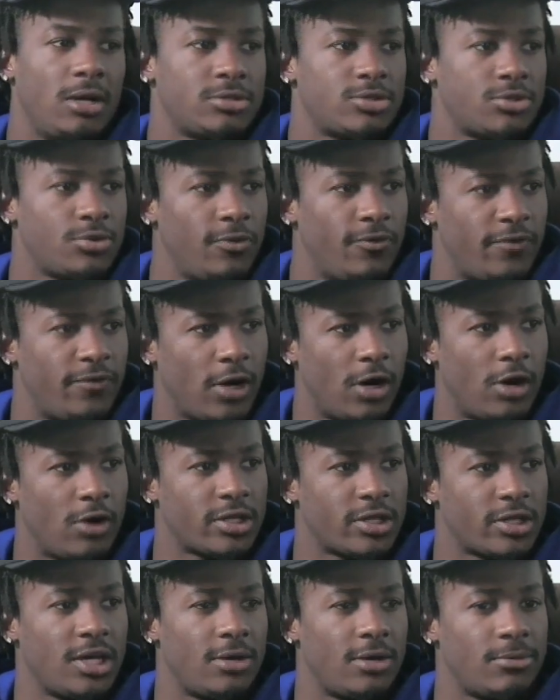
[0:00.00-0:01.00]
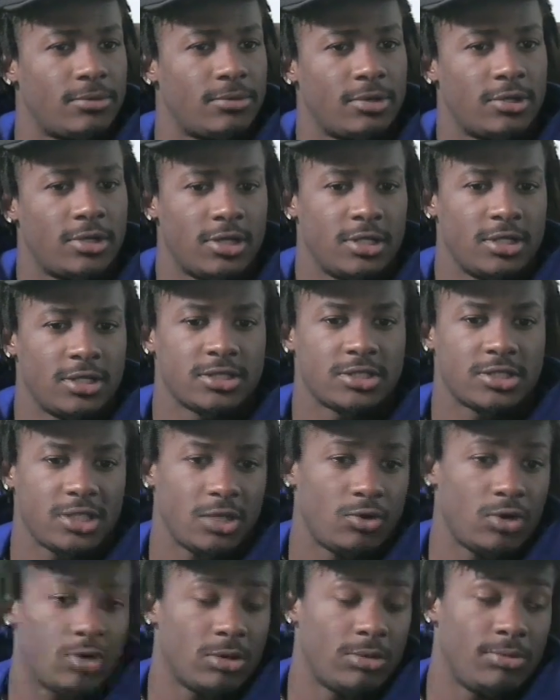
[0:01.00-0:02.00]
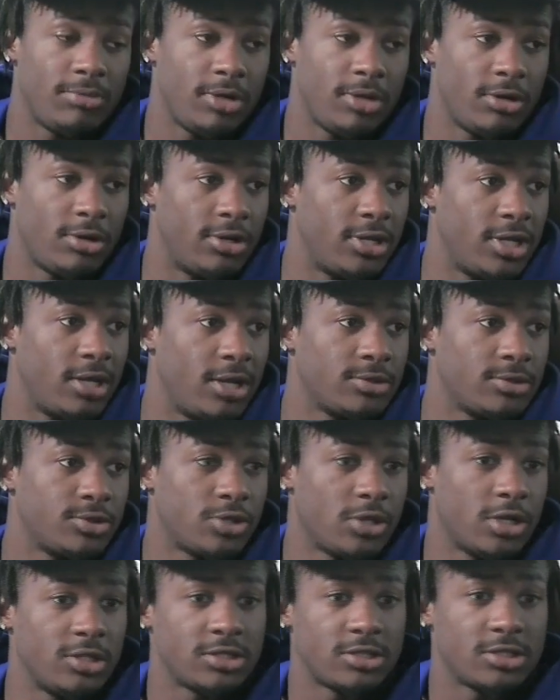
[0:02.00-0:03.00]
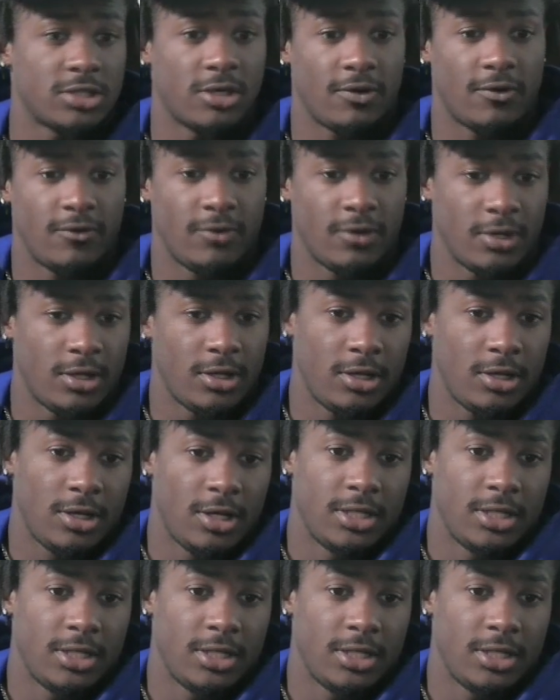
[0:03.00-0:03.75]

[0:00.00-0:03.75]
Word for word: through fall camp, seeing where I'm gonna be on the depth chart and stuff. Oh.